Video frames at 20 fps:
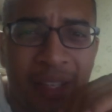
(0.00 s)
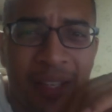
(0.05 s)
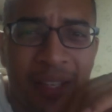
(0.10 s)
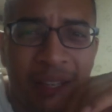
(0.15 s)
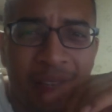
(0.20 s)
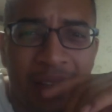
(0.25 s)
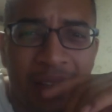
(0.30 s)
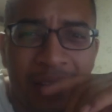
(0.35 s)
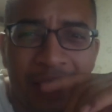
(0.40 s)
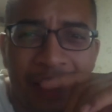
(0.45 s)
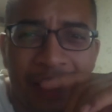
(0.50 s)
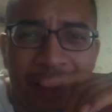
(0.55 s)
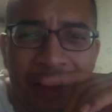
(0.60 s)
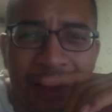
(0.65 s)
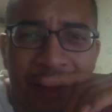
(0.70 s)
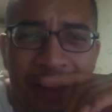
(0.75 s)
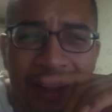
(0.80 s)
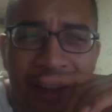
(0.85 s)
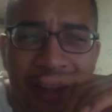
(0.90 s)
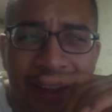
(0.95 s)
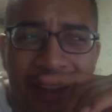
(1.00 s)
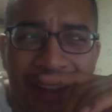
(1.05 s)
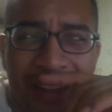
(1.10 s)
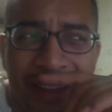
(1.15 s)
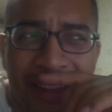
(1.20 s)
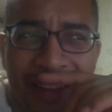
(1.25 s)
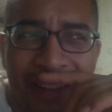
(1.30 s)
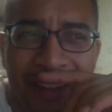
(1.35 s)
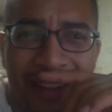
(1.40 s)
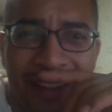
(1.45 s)
And then I was like,
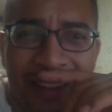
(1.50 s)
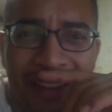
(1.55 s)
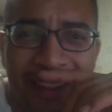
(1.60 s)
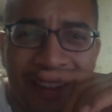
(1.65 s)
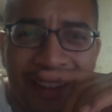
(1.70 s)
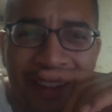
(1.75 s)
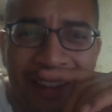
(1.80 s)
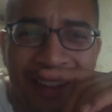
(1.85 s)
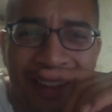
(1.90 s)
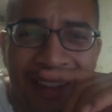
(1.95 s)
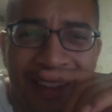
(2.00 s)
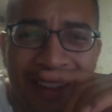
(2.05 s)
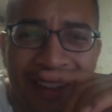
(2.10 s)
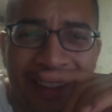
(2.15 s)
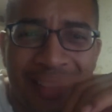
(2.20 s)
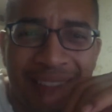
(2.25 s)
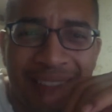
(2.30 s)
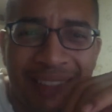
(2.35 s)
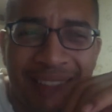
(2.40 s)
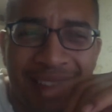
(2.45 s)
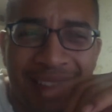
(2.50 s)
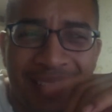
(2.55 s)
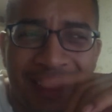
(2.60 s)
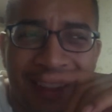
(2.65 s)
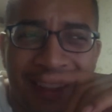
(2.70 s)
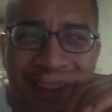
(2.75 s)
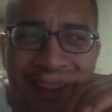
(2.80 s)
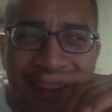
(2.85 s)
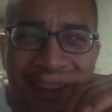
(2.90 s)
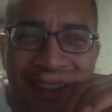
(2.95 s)
I don't think this
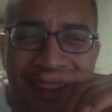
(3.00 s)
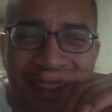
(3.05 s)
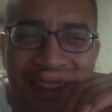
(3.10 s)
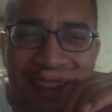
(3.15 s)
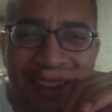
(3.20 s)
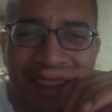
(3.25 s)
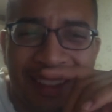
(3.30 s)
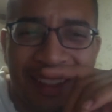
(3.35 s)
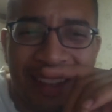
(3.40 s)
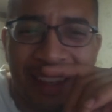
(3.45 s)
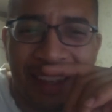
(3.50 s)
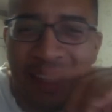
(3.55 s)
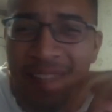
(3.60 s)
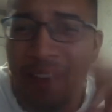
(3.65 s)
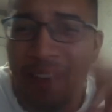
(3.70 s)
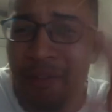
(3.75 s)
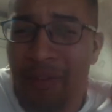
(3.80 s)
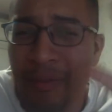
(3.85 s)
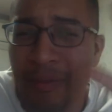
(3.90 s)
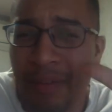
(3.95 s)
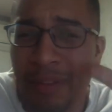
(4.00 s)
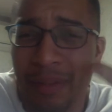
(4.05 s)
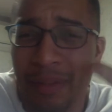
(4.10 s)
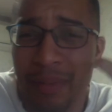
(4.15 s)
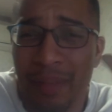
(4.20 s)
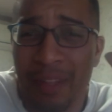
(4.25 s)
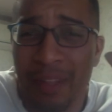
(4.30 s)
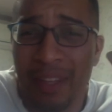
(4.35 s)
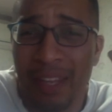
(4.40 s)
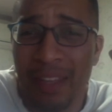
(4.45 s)
is that. And it's never really
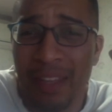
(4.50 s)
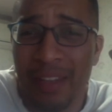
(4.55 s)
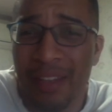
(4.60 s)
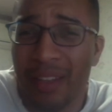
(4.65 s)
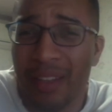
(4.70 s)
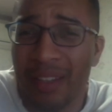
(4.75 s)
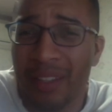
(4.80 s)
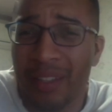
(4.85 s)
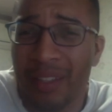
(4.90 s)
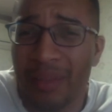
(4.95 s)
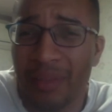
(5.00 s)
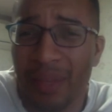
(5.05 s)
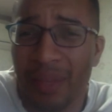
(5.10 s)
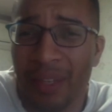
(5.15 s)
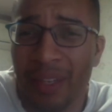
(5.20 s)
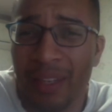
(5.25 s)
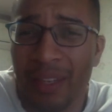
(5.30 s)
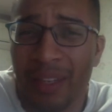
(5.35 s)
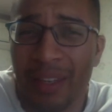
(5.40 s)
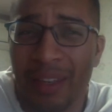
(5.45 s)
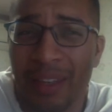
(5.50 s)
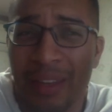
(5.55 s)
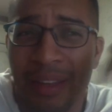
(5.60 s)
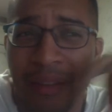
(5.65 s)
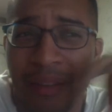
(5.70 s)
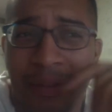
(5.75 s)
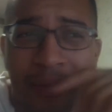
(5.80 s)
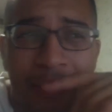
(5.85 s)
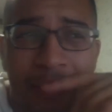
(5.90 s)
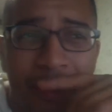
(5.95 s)
been that good to me. I
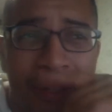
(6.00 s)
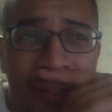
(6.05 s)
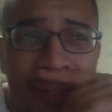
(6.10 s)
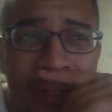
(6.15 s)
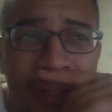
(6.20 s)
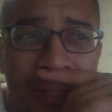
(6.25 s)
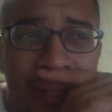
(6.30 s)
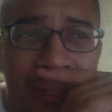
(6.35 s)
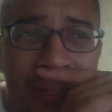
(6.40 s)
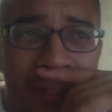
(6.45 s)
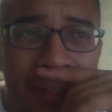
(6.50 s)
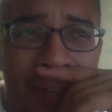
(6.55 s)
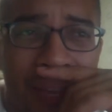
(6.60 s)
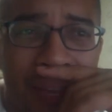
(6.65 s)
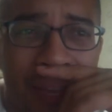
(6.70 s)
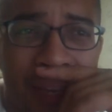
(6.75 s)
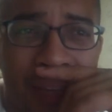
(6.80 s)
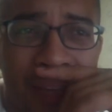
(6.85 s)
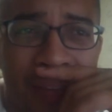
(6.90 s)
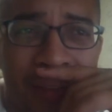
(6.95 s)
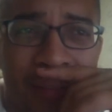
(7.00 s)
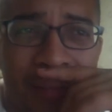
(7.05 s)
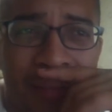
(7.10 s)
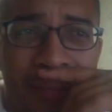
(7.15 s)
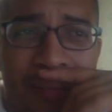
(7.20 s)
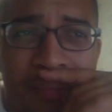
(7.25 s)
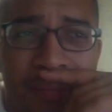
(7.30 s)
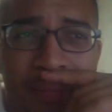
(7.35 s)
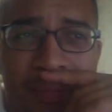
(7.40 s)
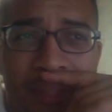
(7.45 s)
never really ate it.
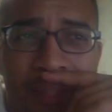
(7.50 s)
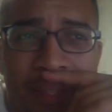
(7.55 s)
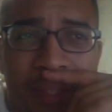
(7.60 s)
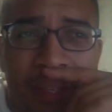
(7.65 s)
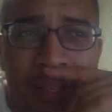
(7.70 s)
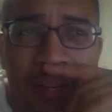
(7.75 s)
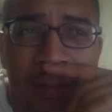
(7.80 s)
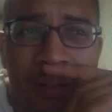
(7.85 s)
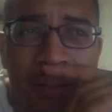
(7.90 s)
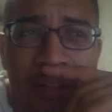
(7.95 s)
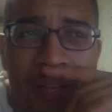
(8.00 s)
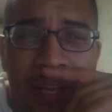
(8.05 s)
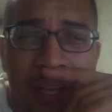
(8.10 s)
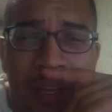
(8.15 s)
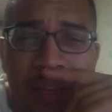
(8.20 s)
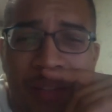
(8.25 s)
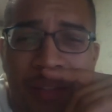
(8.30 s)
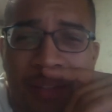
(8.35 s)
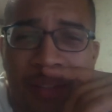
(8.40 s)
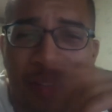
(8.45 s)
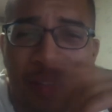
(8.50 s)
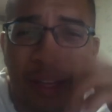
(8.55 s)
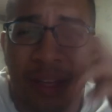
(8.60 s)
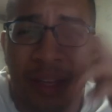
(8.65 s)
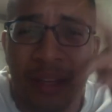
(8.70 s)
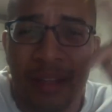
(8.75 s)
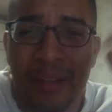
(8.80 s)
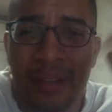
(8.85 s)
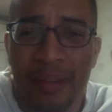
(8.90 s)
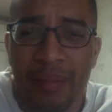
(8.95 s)
I only ate it to like
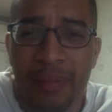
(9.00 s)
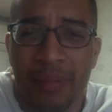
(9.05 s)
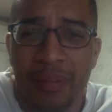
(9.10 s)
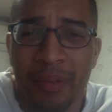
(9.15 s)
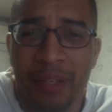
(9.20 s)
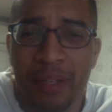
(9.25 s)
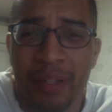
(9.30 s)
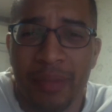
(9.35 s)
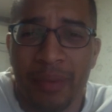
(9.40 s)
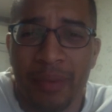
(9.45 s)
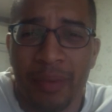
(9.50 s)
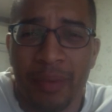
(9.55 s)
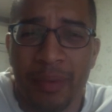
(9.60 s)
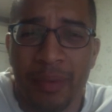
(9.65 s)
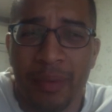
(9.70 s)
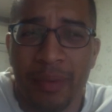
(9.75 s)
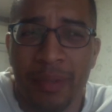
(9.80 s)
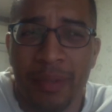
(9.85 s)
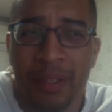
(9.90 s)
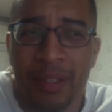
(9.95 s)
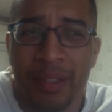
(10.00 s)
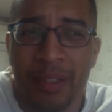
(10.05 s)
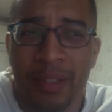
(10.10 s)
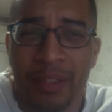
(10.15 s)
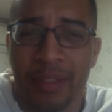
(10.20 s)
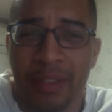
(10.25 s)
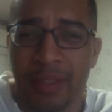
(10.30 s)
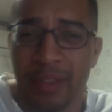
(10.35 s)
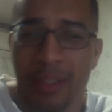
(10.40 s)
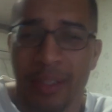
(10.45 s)
impress people
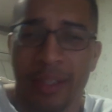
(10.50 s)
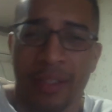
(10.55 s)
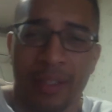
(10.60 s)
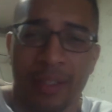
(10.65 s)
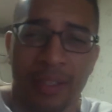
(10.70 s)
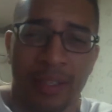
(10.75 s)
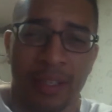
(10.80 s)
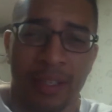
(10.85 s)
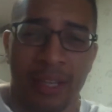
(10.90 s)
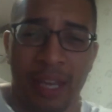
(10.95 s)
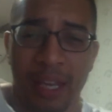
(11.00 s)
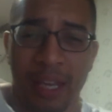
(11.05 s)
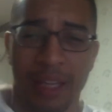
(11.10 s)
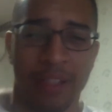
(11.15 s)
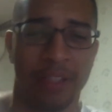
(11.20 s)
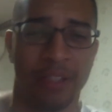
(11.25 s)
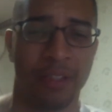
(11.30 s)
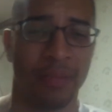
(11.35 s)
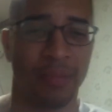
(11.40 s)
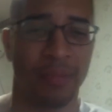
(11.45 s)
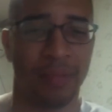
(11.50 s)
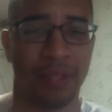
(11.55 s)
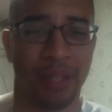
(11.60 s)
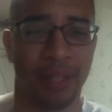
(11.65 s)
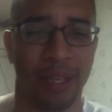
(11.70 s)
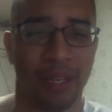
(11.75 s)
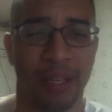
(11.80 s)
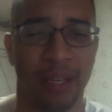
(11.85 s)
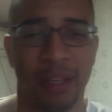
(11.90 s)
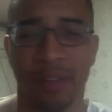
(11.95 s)
because it's an occasion. But
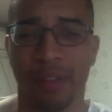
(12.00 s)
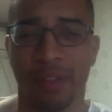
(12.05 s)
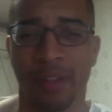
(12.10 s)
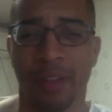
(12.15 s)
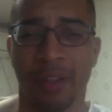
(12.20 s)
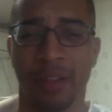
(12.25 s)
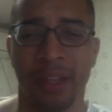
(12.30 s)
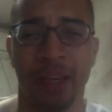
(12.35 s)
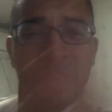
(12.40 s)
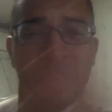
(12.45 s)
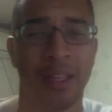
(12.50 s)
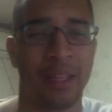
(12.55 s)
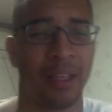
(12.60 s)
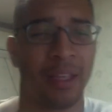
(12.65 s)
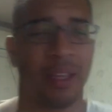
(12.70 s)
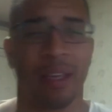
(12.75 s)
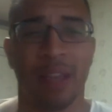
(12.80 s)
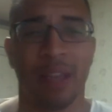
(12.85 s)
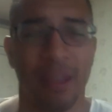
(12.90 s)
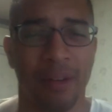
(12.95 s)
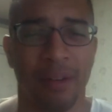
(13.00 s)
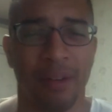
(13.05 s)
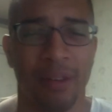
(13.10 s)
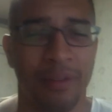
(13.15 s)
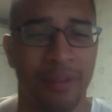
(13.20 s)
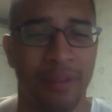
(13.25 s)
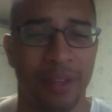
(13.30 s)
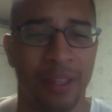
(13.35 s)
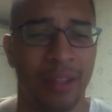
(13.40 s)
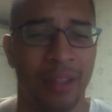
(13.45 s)
like other than that, like I don't
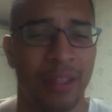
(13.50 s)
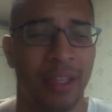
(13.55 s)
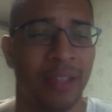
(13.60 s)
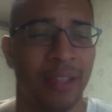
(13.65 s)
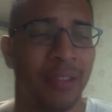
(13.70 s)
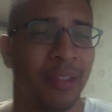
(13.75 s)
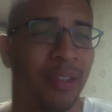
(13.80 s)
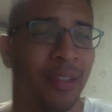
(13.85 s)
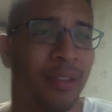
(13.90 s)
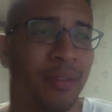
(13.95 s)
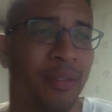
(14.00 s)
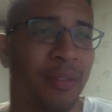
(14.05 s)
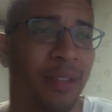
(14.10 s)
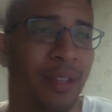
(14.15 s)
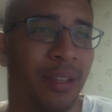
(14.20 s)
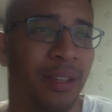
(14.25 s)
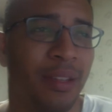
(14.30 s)
even eat that stuff. Like